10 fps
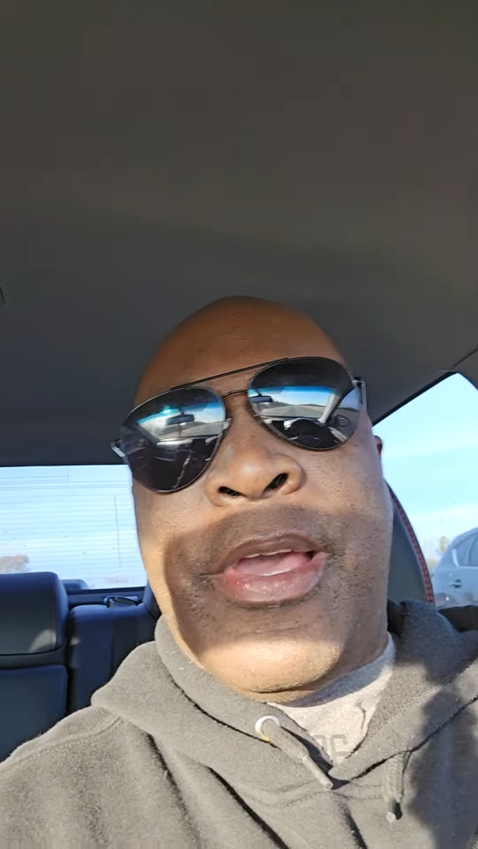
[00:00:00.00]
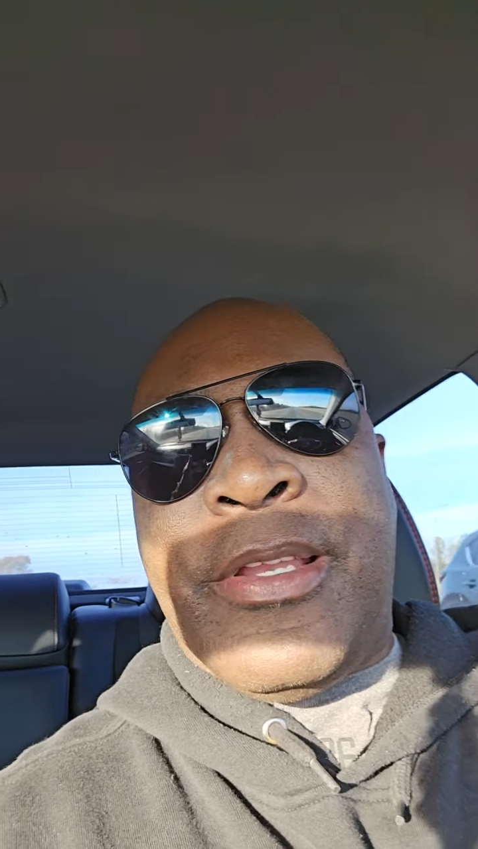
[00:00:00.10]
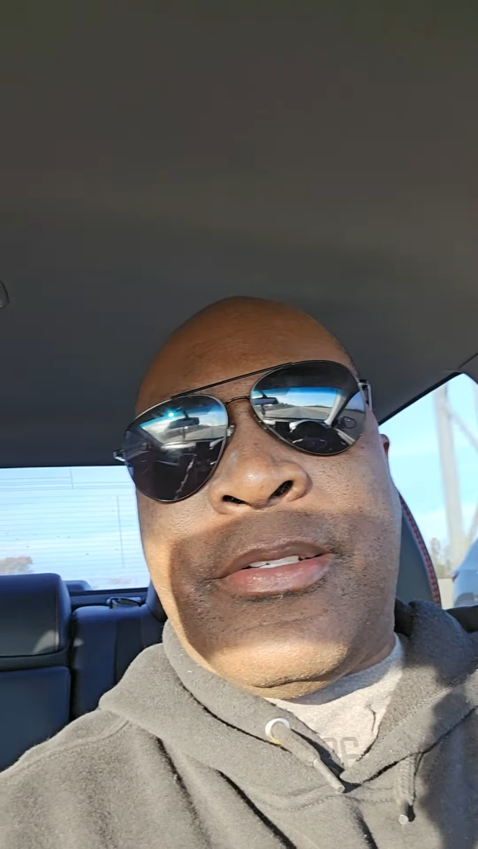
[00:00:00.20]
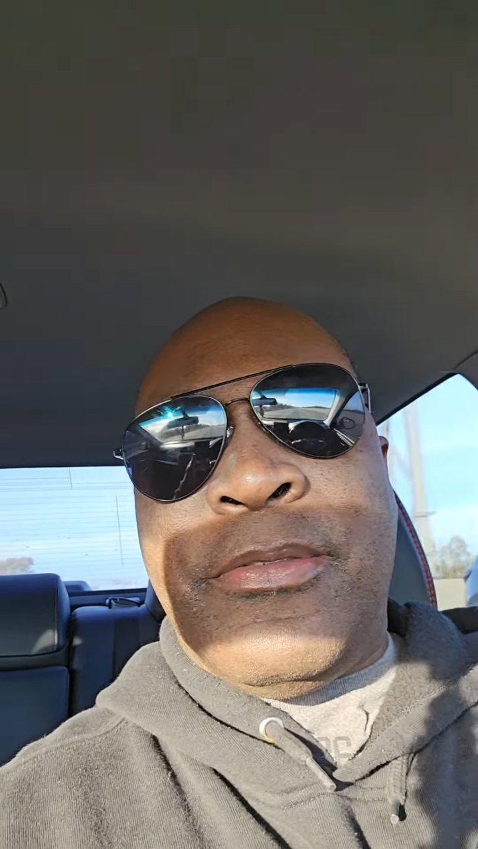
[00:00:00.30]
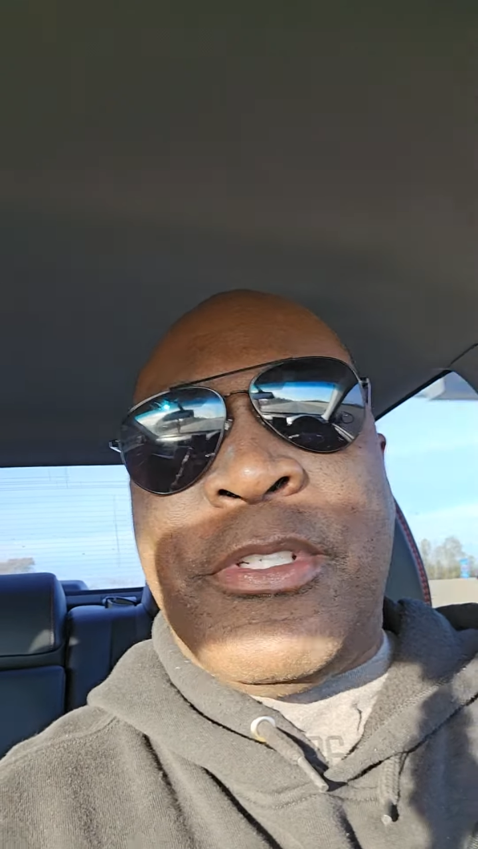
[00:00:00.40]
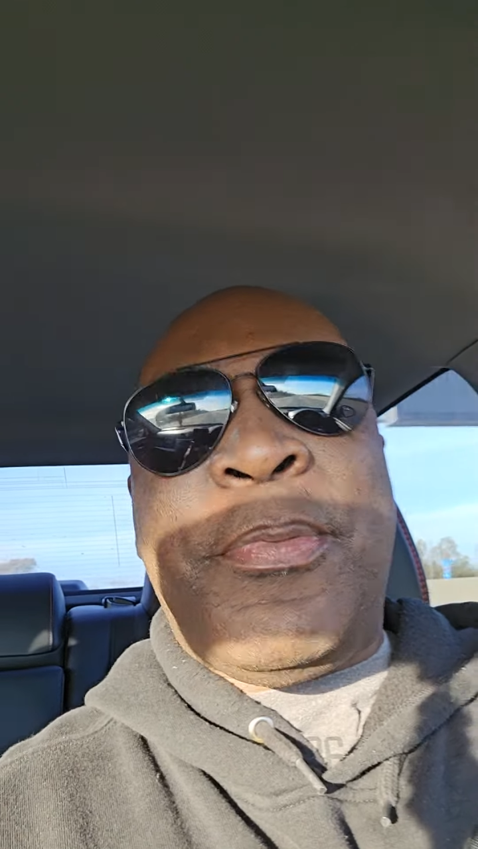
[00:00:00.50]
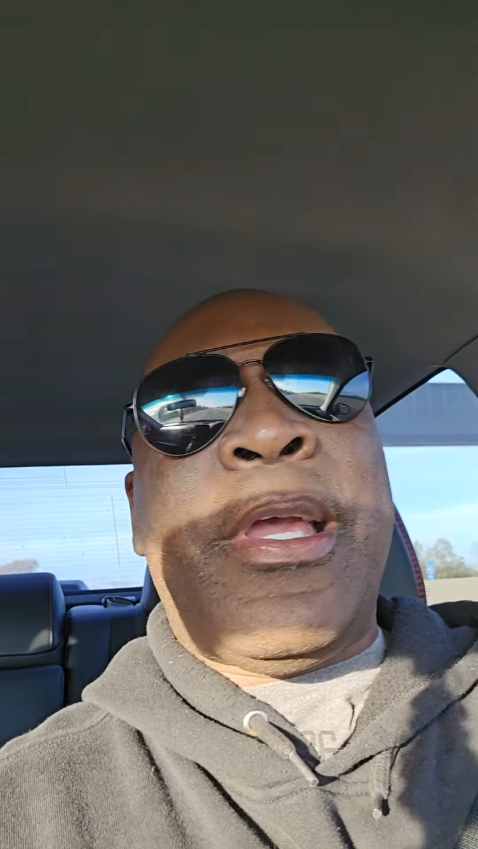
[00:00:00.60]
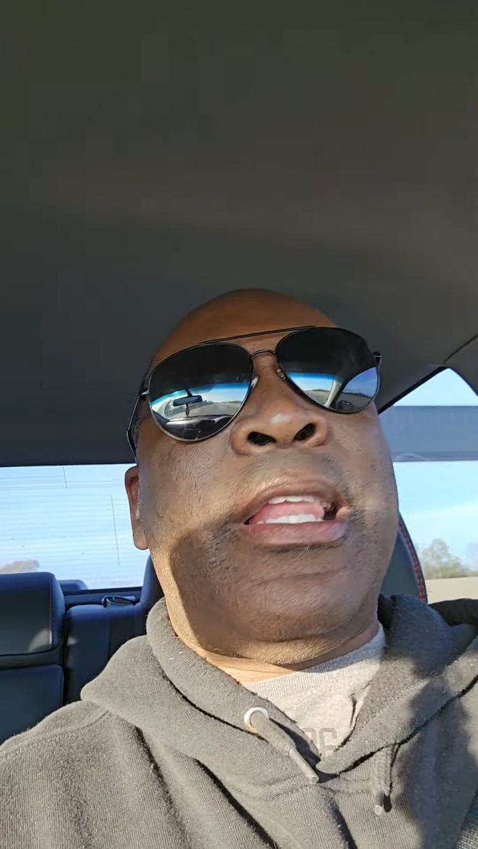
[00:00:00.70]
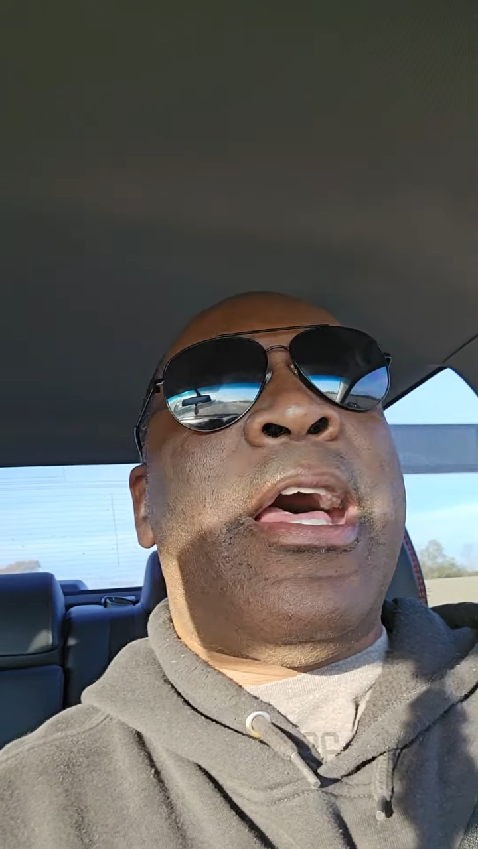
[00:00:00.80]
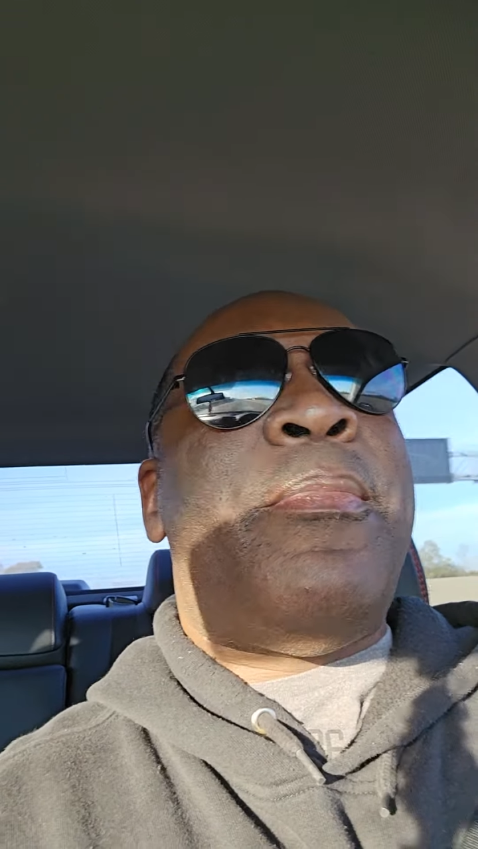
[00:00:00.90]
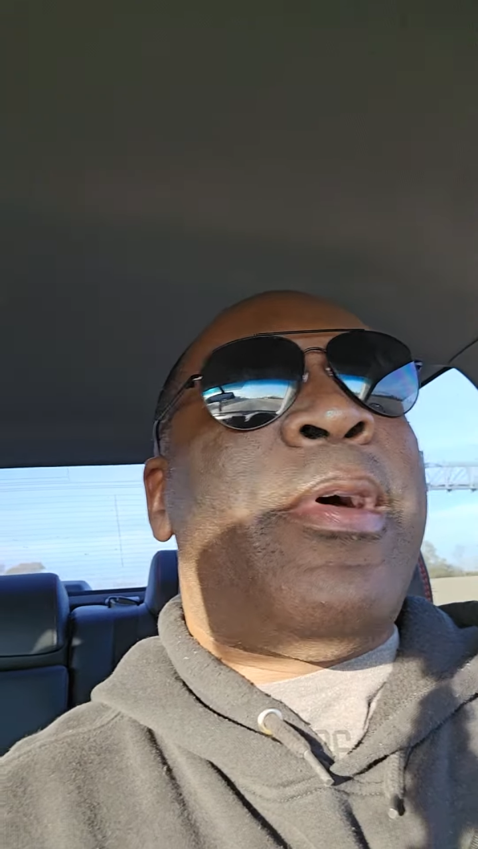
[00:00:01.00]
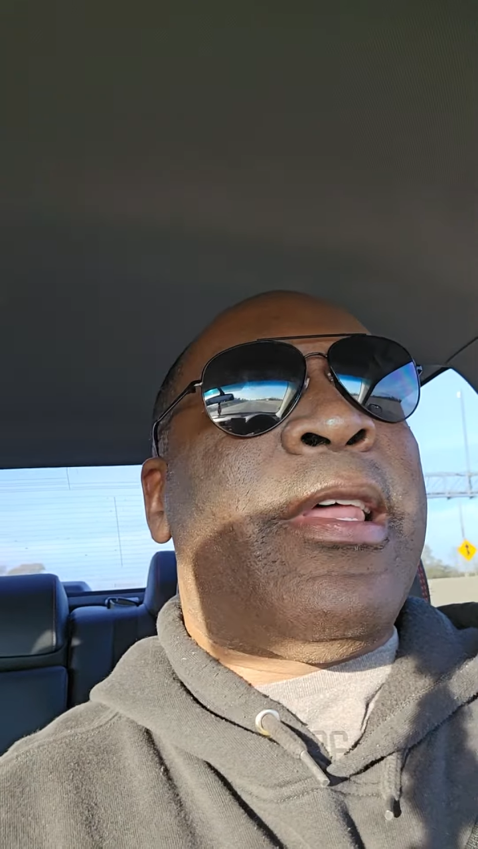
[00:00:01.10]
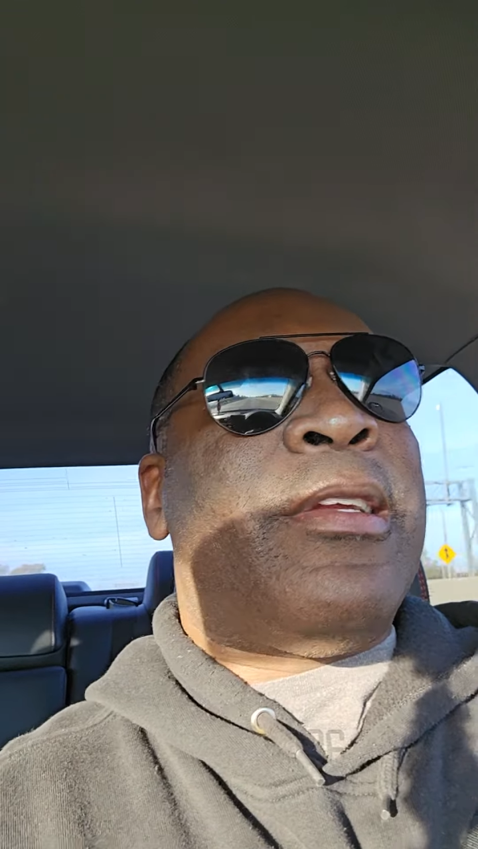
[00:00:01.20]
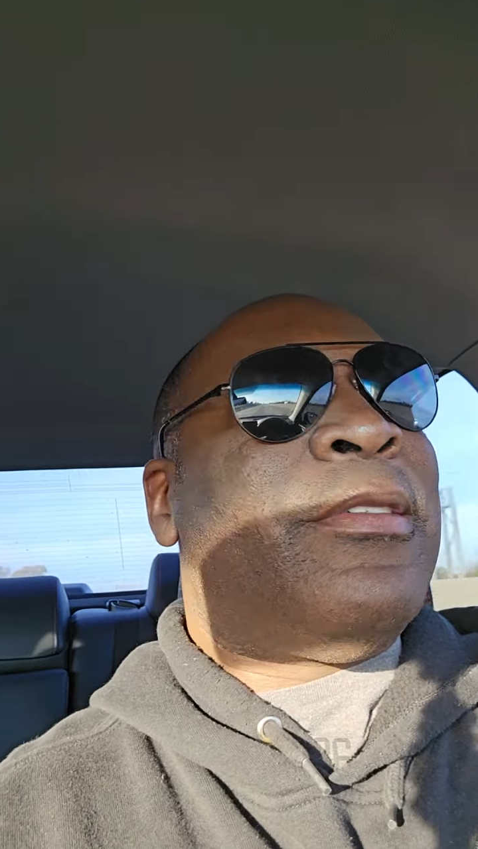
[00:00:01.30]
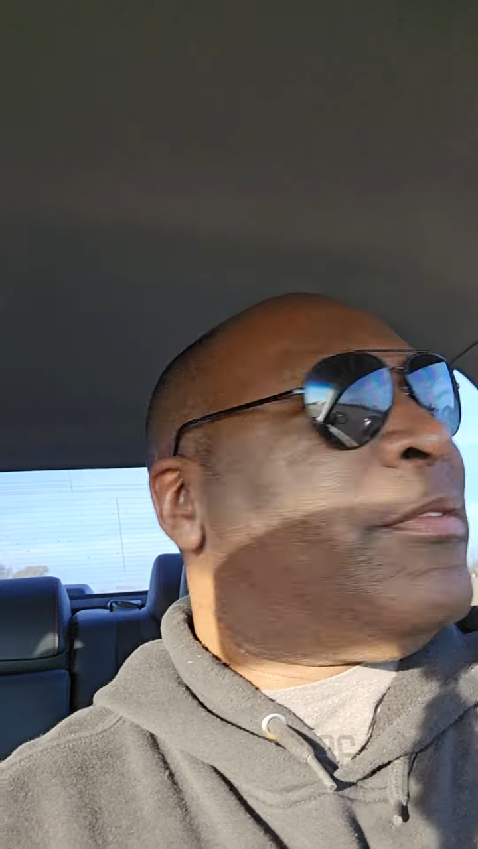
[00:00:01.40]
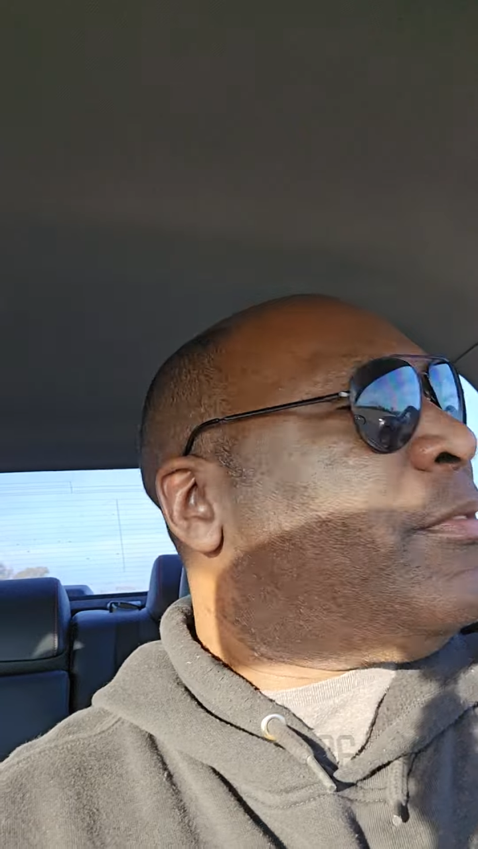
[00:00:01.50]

better. Expect a lot better.